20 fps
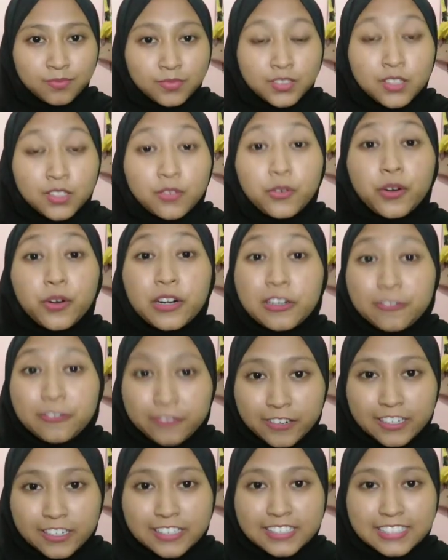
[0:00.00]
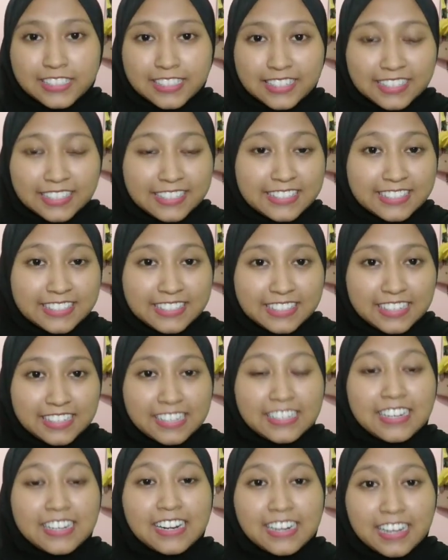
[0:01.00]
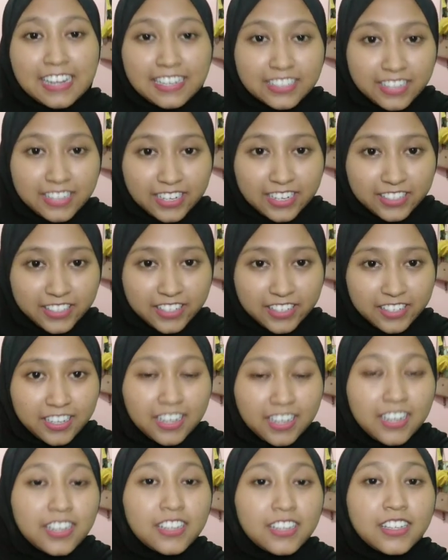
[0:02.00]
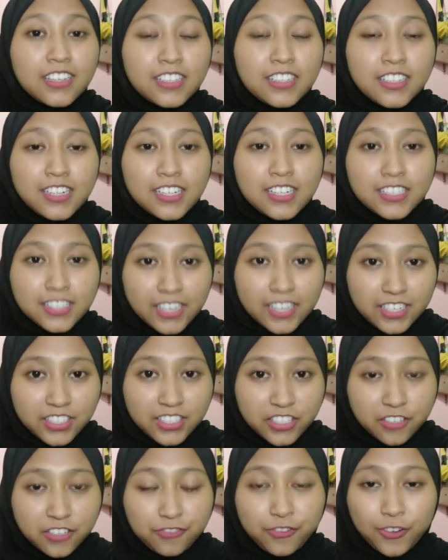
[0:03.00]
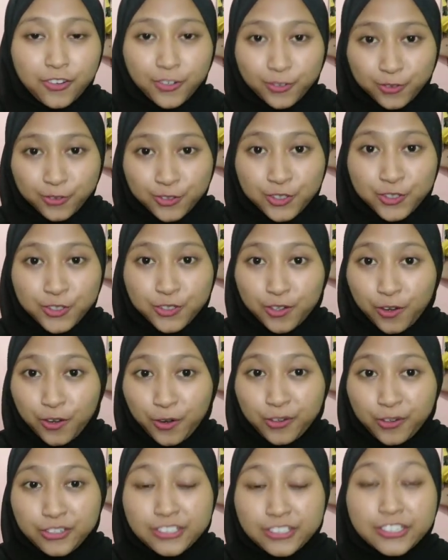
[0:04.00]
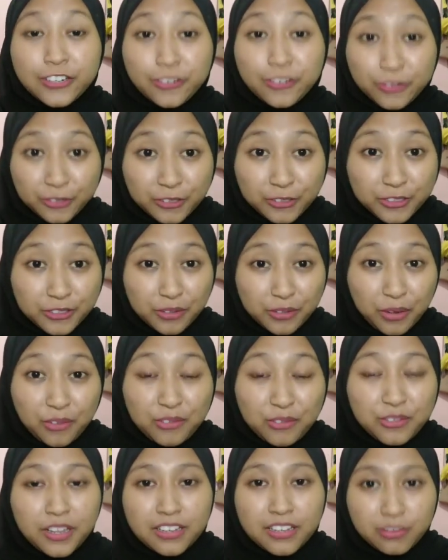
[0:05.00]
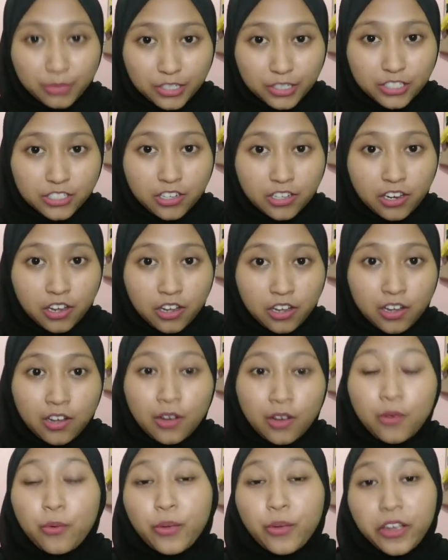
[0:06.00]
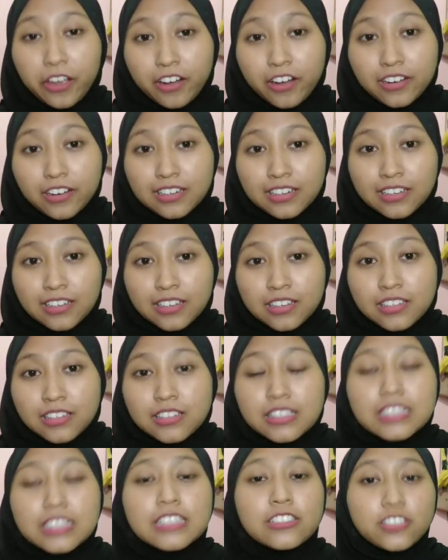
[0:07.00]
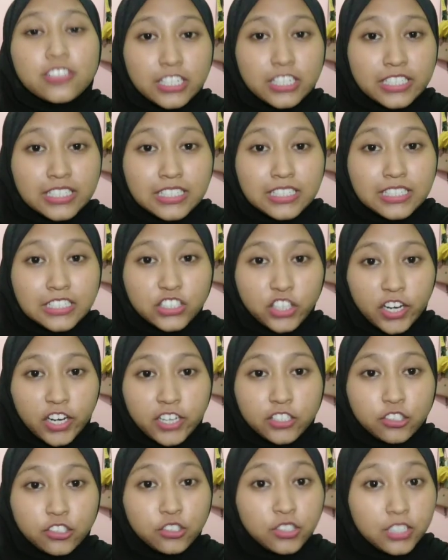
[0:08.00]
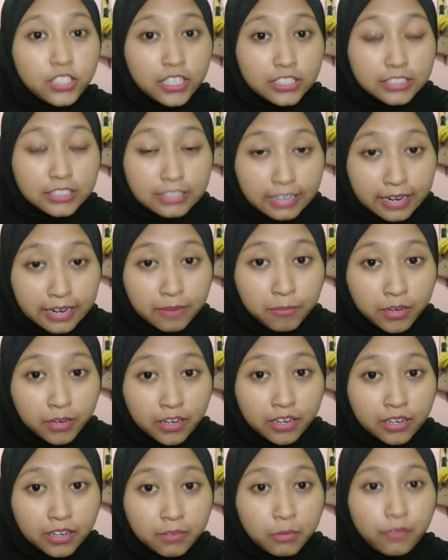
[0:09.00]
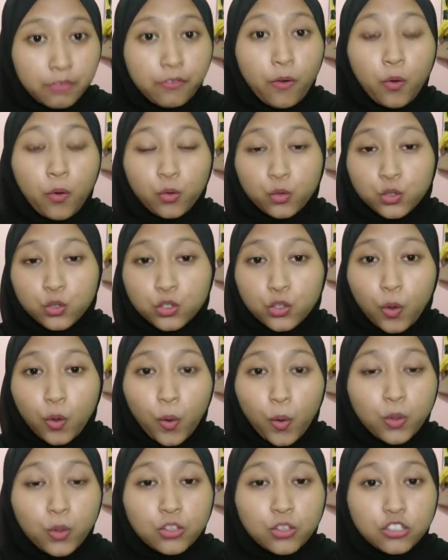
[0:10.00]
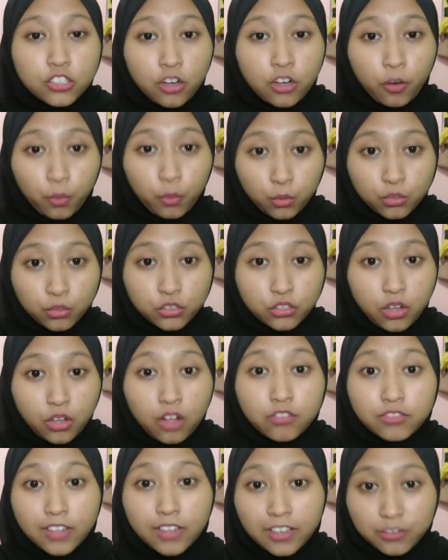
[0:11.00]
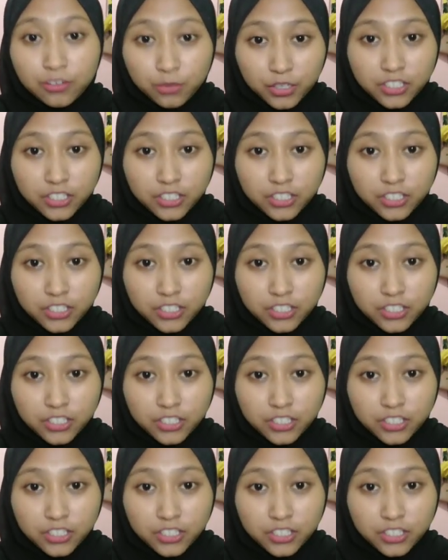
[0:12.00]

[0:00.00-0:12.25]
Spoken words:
For the first is generalization. Generalization focuses on the rules of language, where children try to get grammar. They focus on the rules of language,